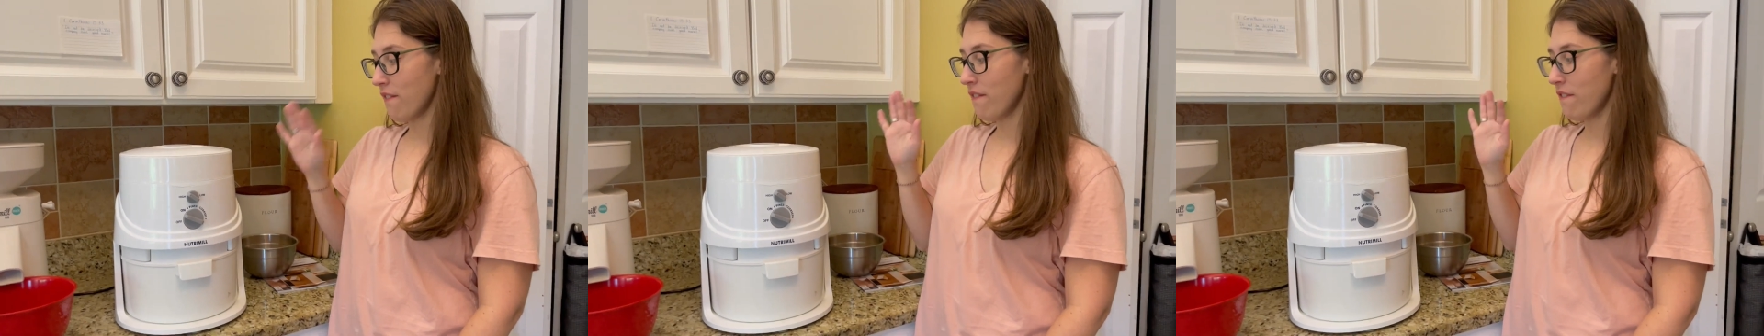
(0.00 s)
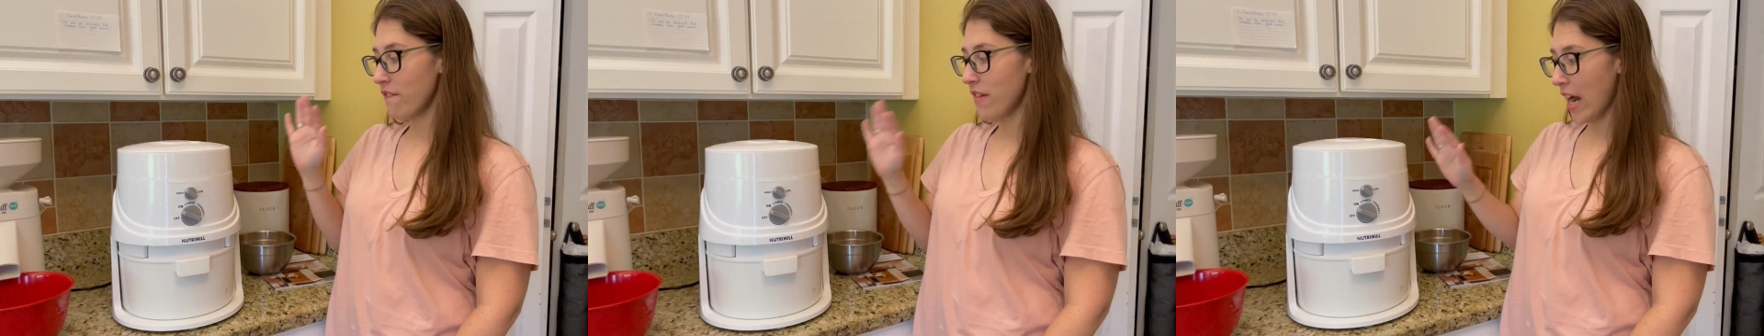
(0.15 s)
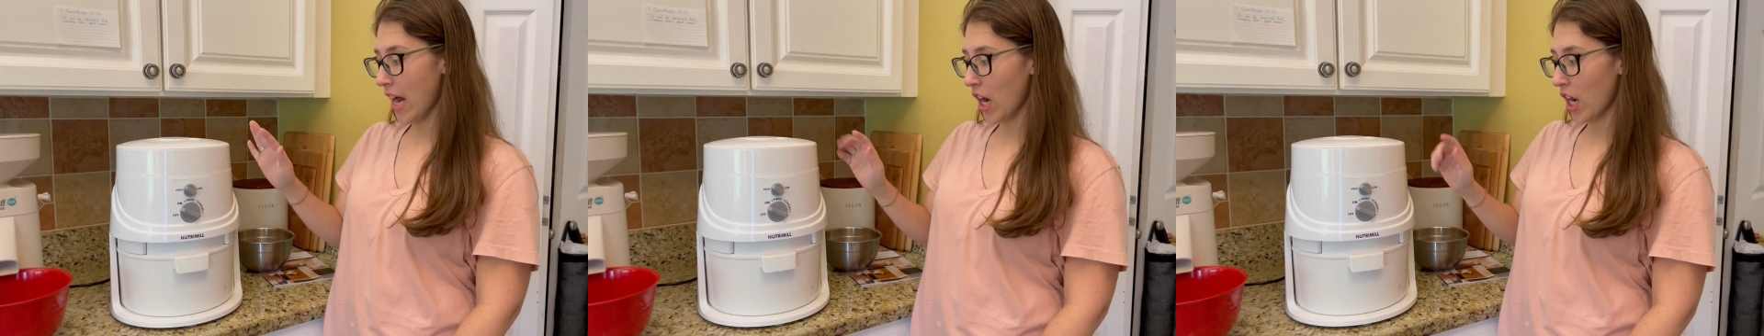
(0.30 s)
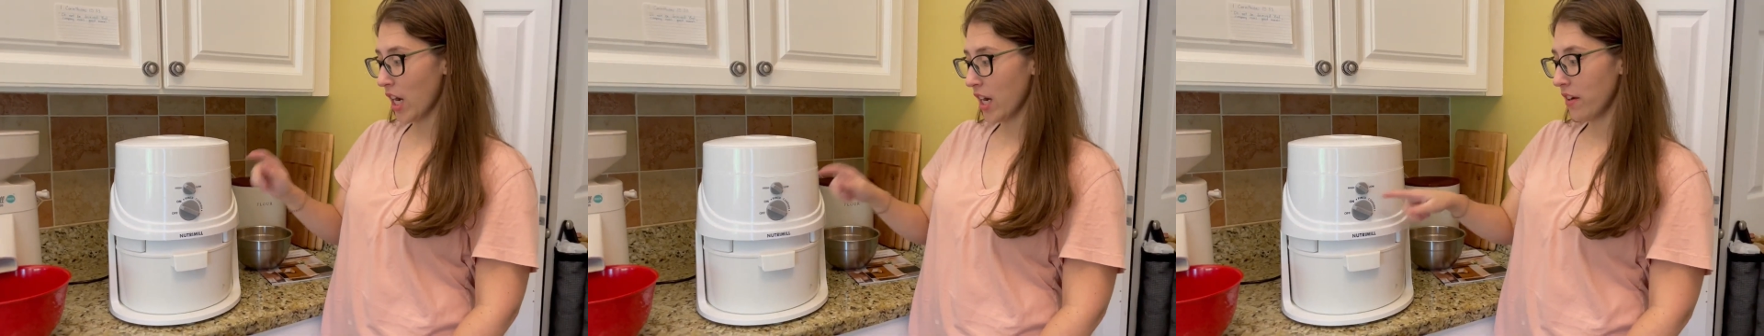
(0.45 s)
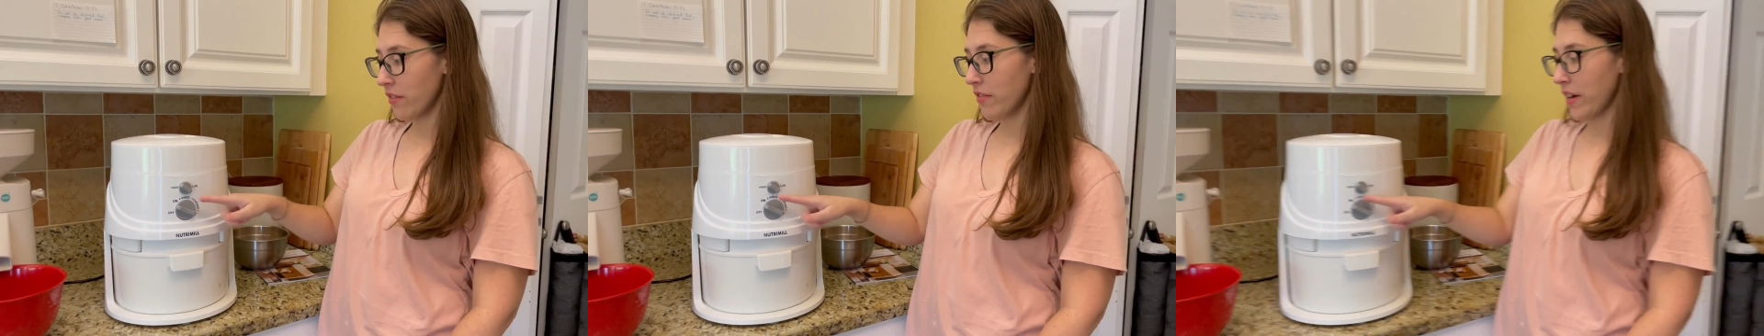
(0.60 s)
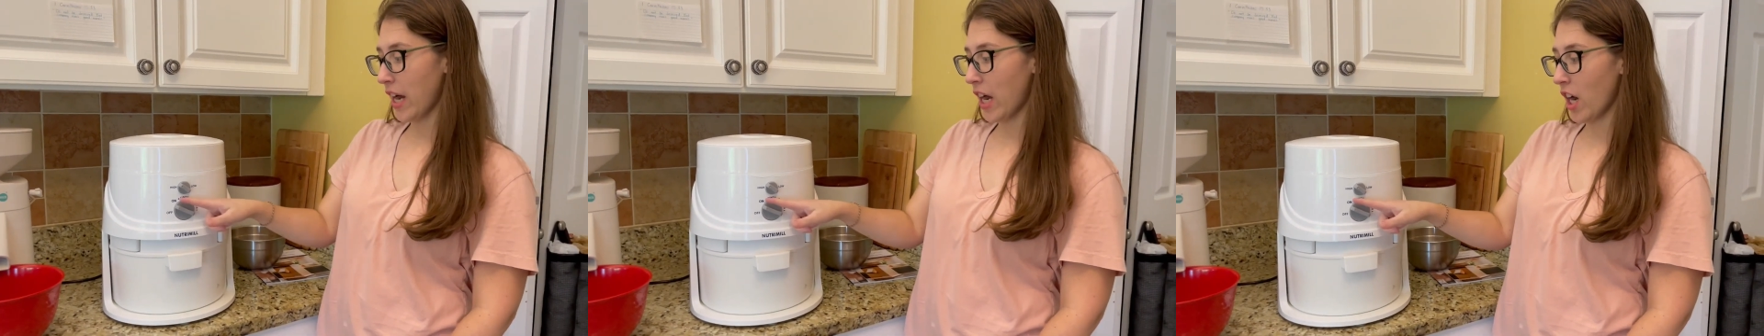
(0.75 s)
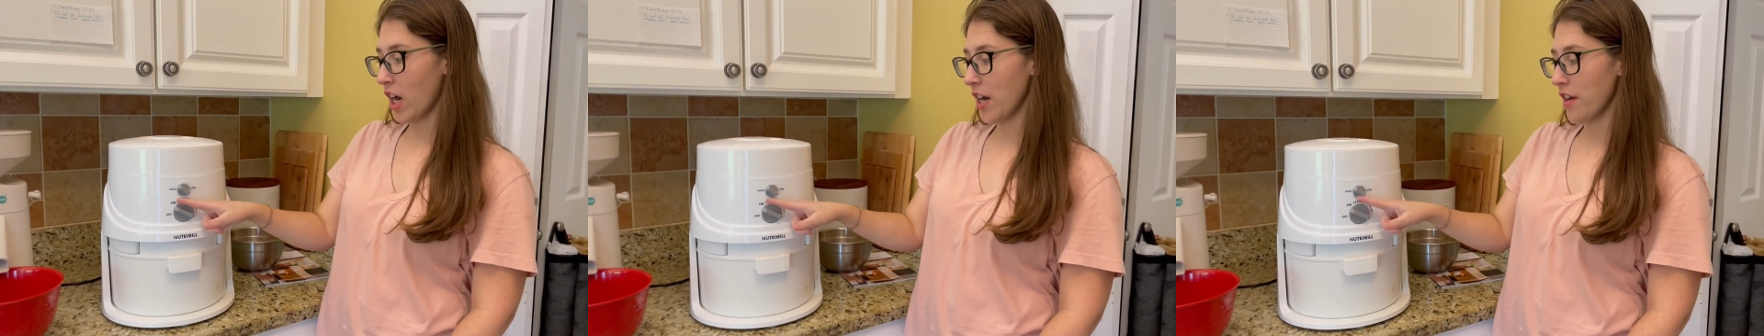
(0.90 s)
very,
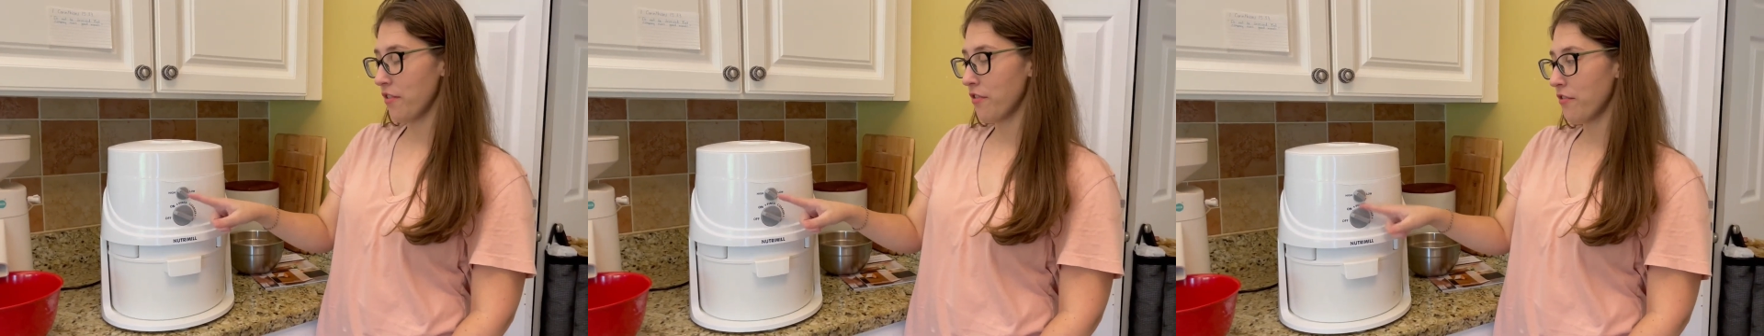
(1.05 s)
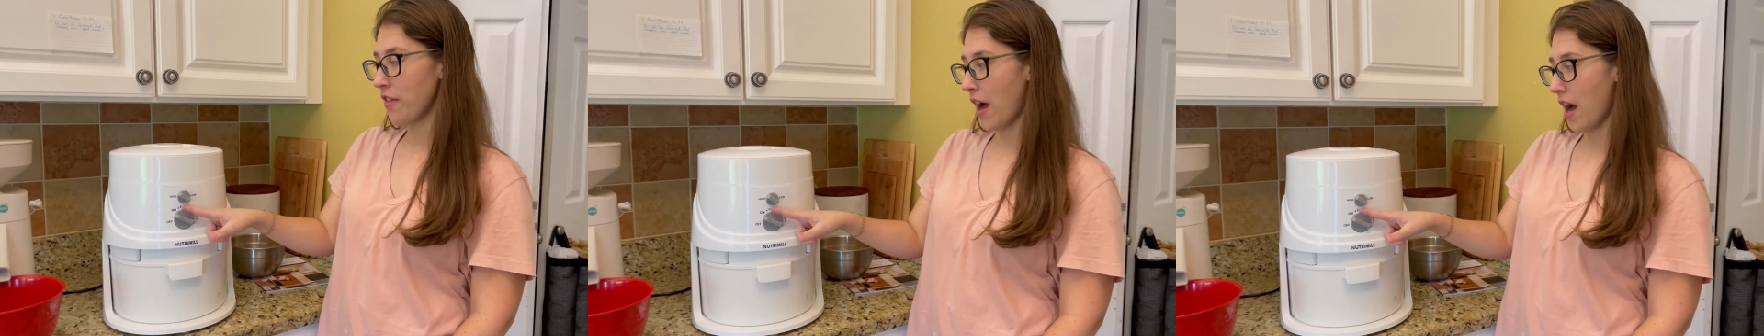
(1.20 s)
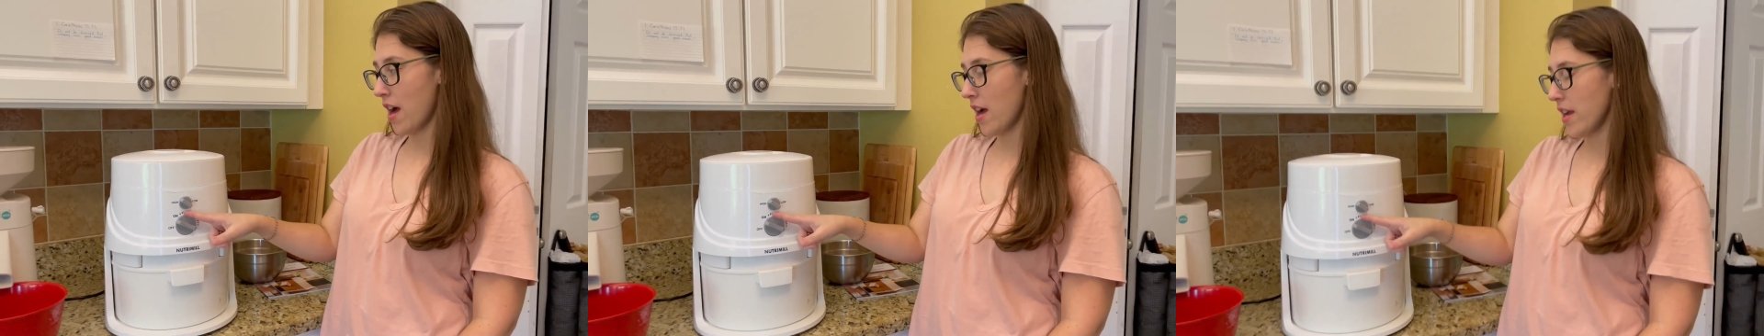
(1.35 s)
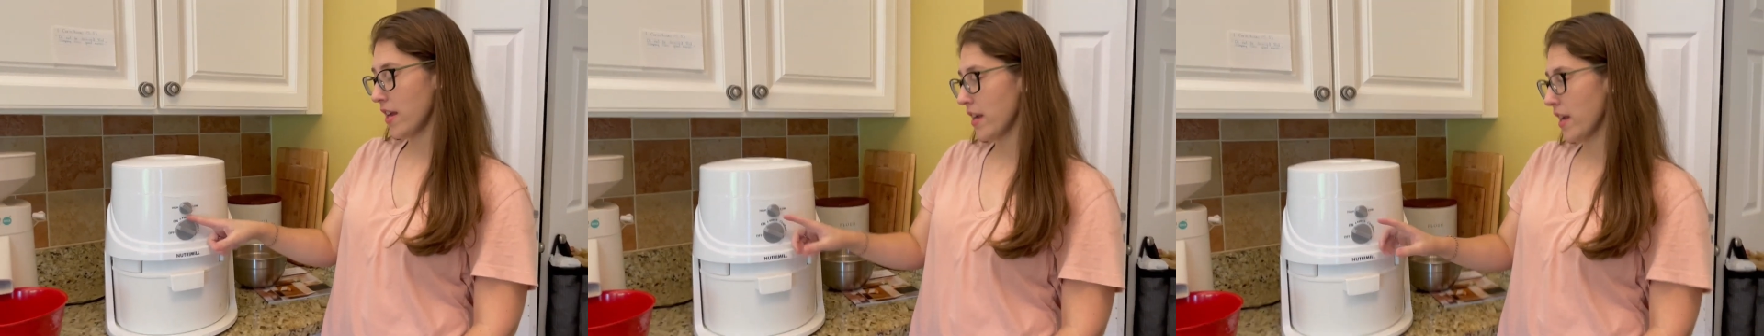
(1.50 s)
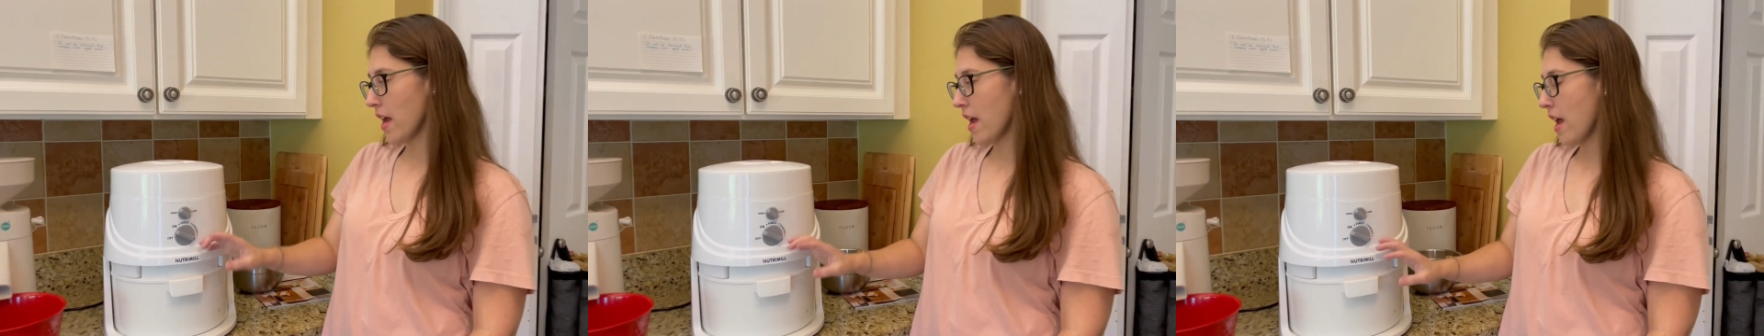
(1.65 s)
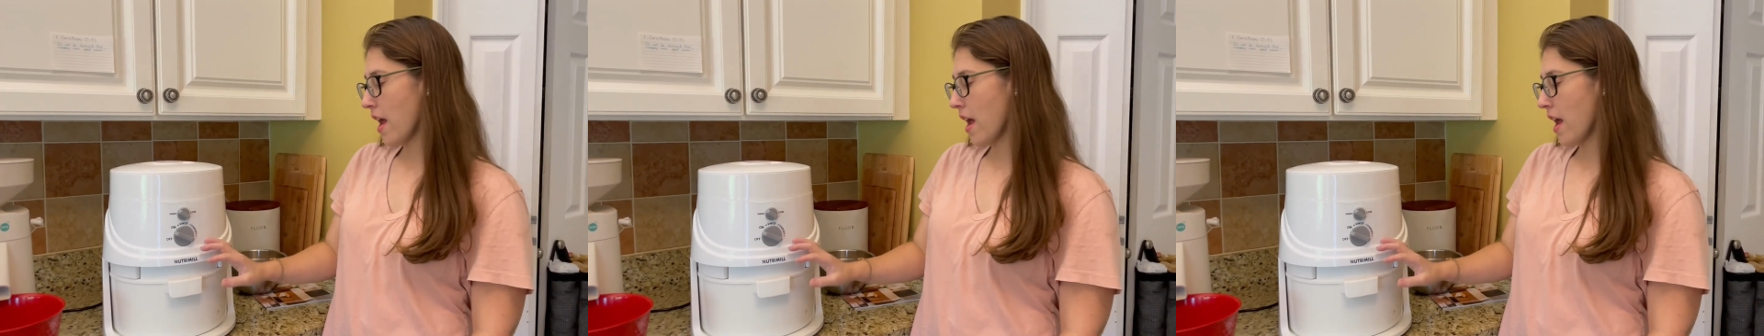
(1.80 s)
very fine.